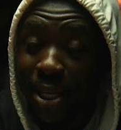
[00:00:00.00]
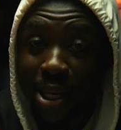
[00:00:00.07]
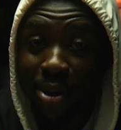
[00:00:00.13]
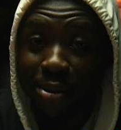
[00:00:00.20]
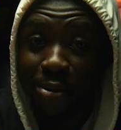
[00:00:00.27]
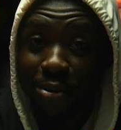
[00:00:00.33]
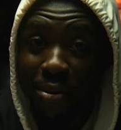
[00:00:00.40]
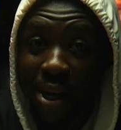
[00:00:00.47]
is
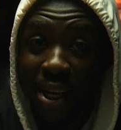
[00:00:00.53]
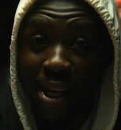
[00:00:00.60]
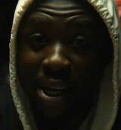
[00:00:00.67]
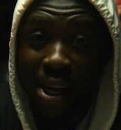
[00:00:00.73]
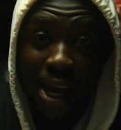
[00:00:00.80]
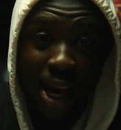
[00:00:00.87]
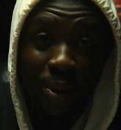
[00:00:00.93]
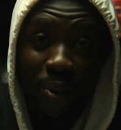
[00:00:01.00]
kind of
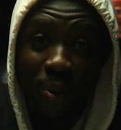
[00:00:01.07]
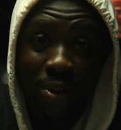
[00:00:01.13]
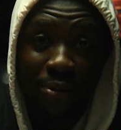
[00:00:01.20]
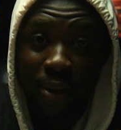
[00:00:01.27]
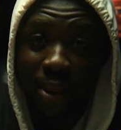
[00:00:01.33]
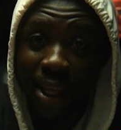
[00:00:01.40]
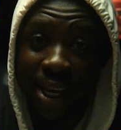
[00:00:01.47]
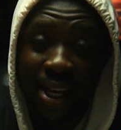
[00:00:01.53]
ready and good
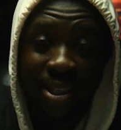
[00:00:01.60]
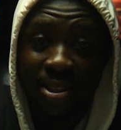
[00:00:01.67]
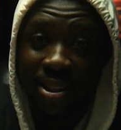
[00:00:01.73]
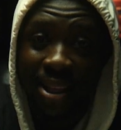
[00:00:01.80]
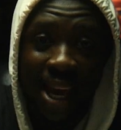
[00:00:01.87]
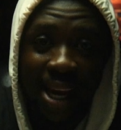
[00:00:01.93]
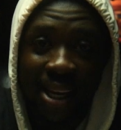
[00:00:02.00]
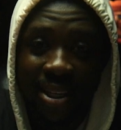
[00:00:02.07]
for
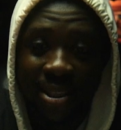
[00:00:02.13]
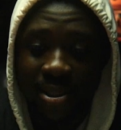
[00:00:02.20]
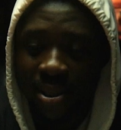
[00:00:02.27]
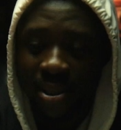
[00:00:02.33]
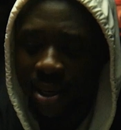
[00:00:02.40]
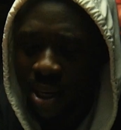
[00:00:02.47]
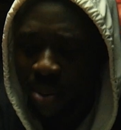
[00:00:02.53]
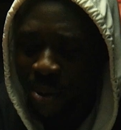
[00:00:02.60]
things like
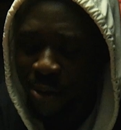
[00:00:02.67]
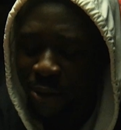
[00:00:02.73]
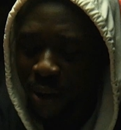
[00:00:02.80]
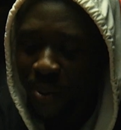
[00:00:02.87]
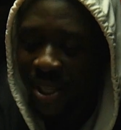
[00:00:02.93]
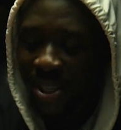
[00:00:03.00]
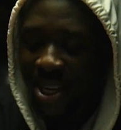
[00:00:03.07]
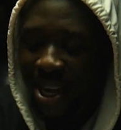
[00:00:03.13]
this.
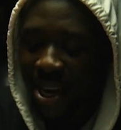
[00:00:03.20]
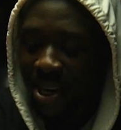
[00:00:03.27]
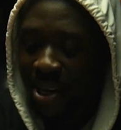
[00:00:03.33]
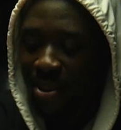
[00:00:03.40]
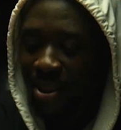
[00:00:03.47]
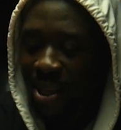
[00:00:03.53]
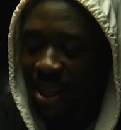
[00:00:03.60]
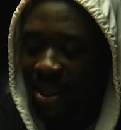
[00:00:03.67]
Before we sign
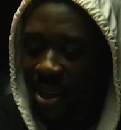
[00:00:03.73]
out, I